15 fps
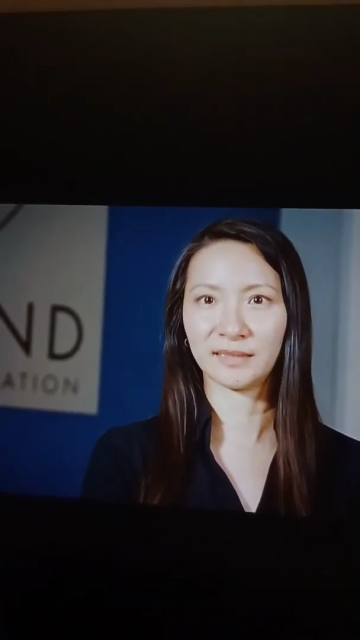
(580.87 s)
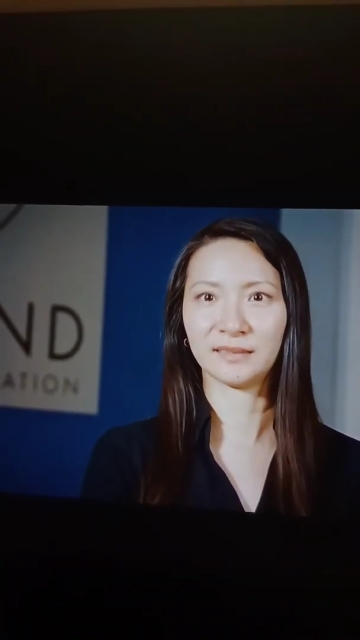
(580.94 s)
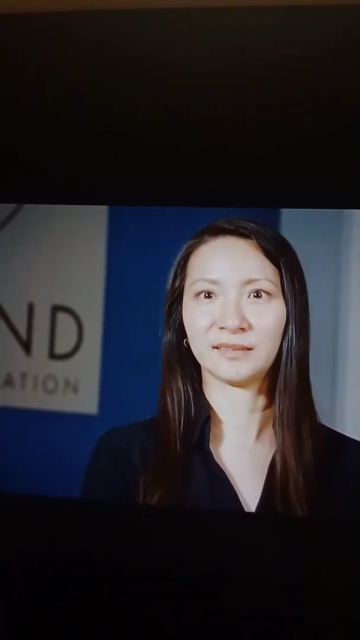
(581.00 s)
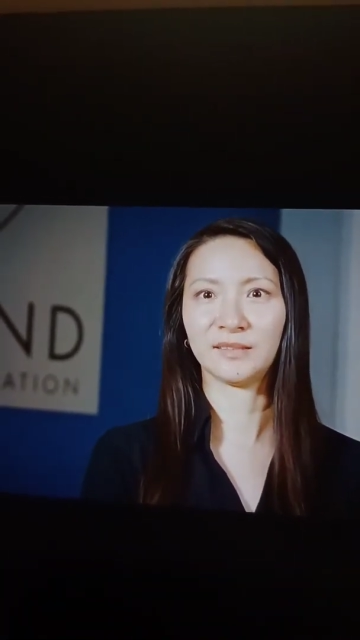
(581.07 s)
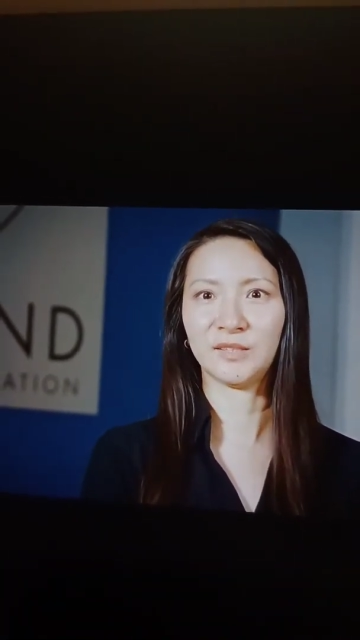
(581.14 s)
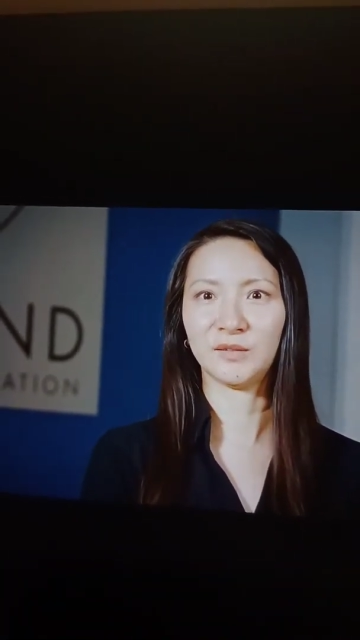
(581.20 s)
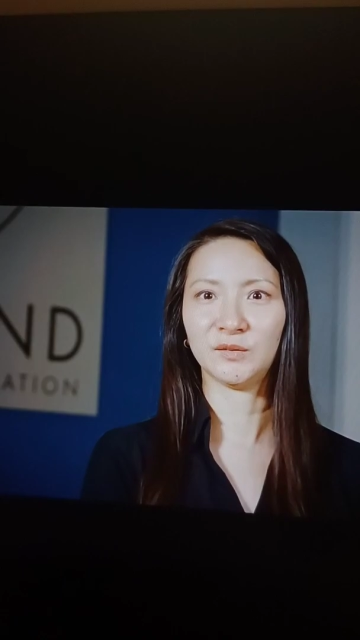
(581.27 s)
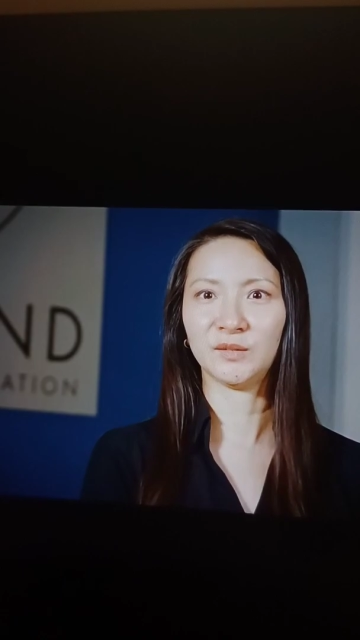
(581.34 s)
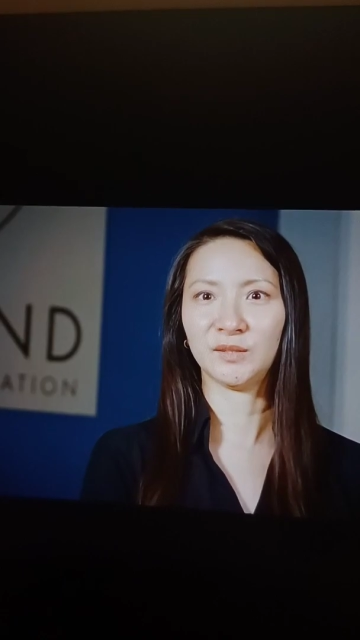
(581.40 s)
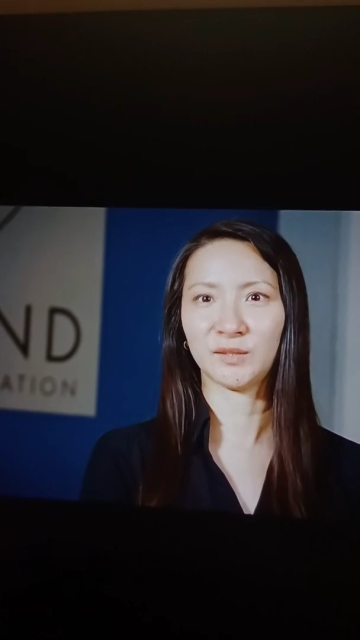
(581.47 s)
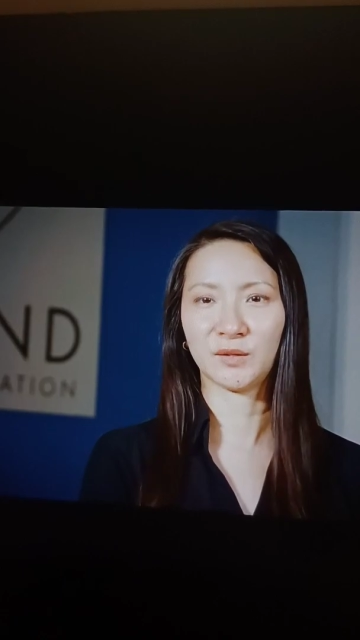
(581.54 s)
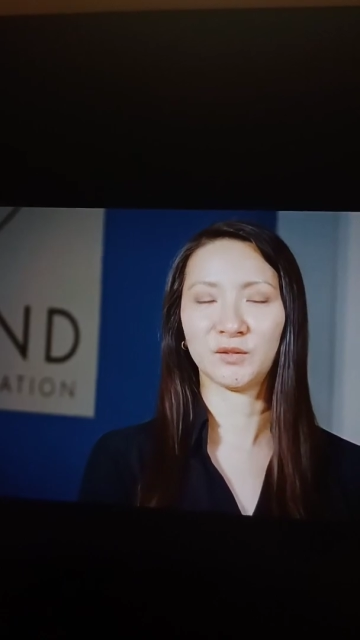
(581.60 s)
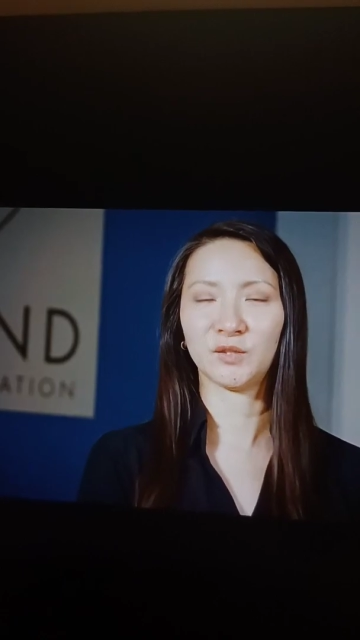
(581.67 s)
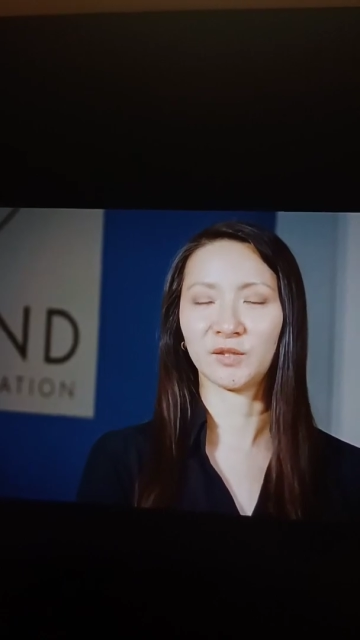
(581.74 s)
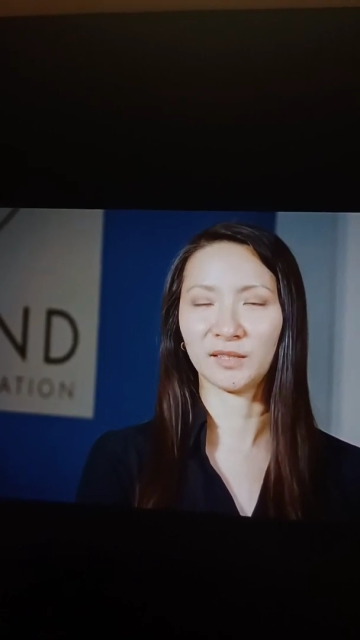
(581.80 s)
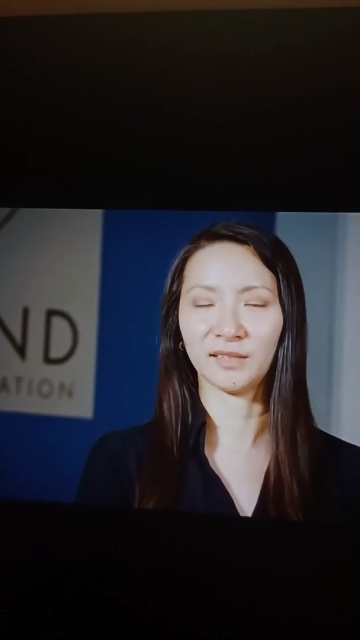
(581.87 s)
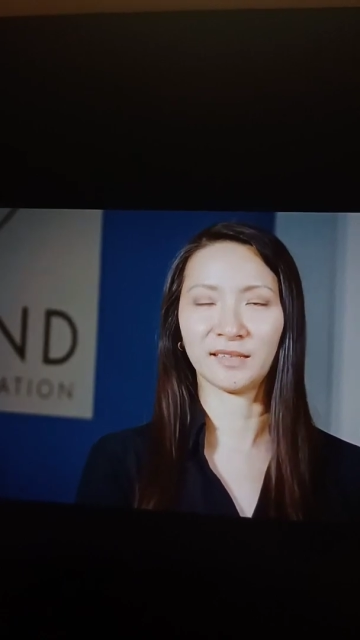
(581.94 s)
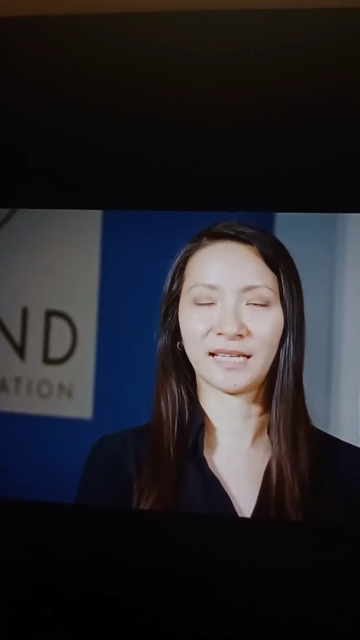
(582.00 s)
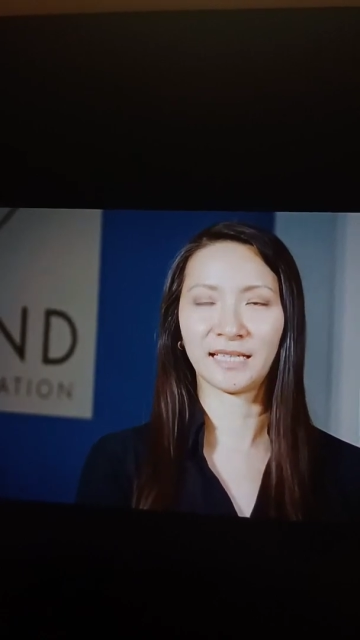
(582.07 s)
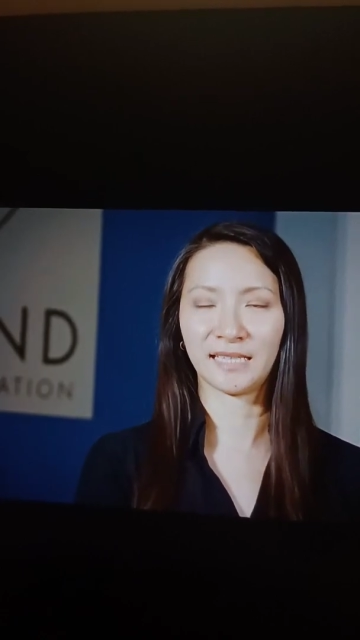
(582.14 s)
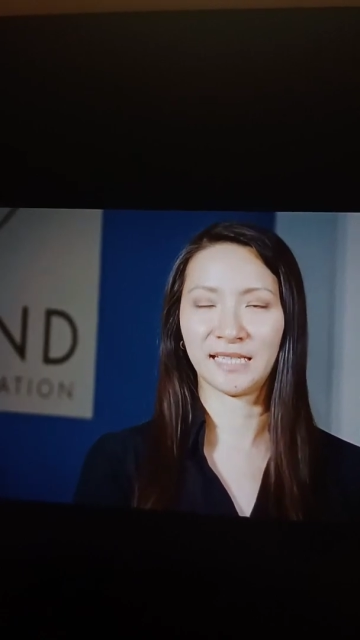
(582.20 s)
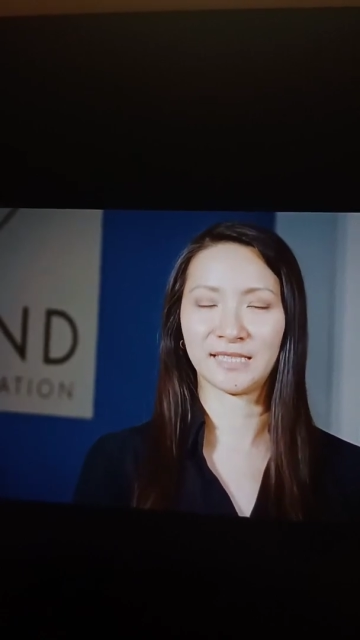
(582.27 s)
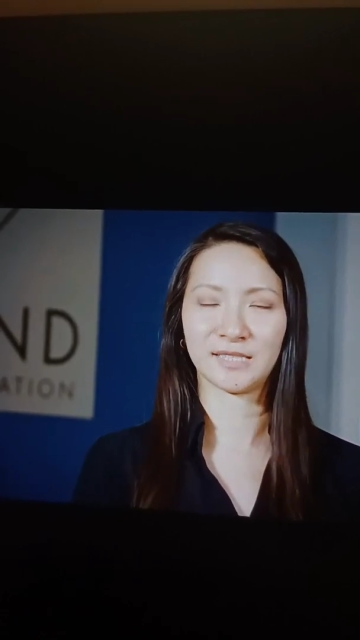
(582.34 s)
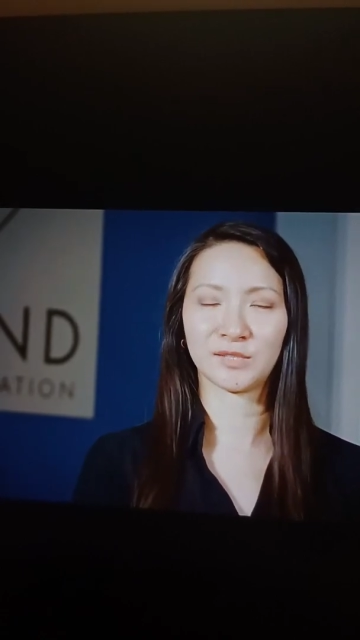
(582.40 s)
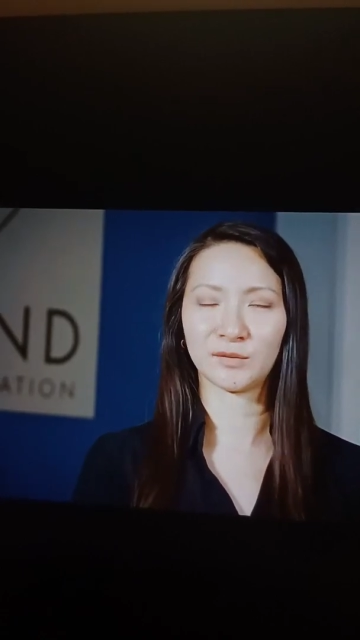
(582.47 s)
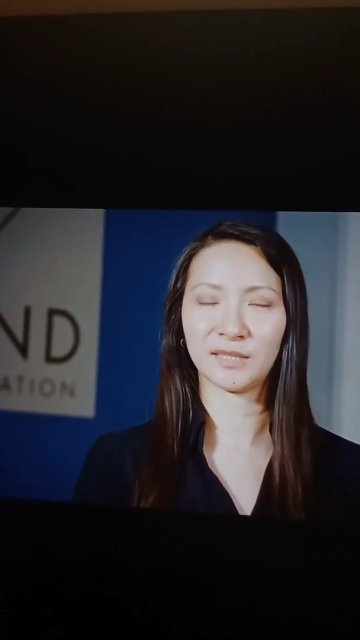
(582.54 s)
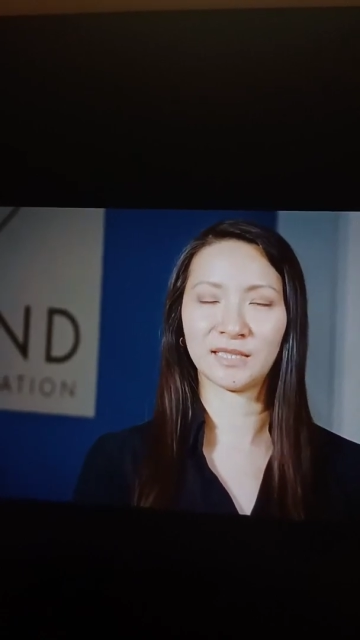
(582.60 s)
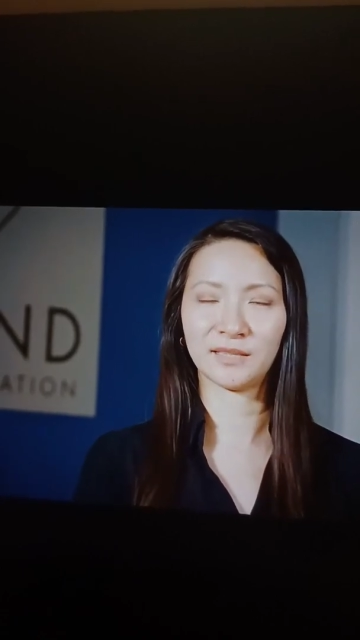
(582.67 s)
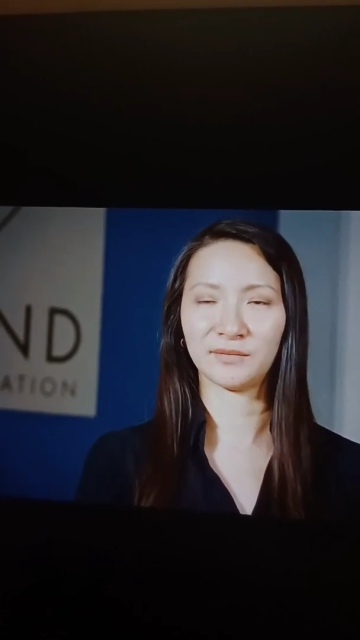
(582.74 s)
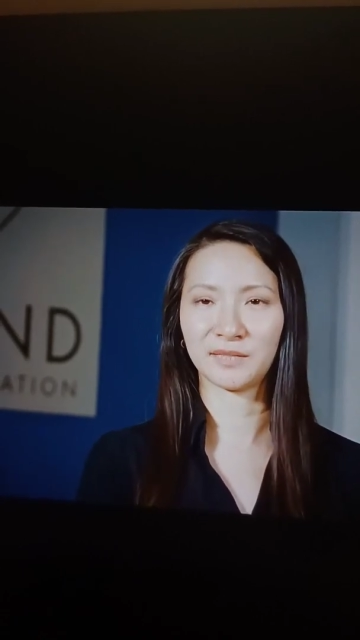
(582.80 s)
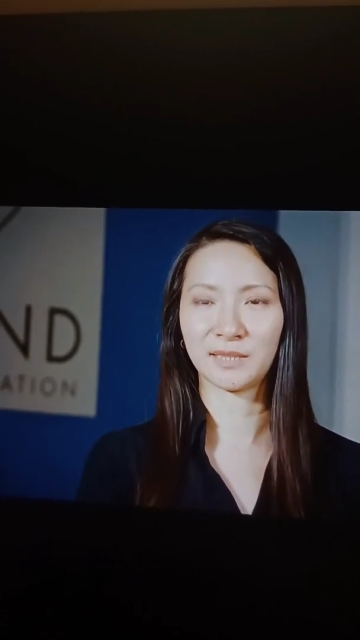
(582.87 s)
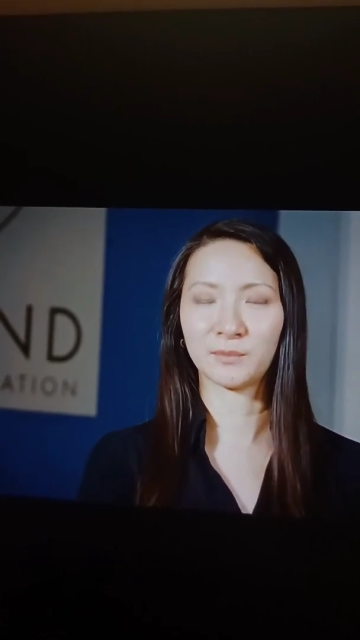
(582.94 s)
and you you know you could look at a history of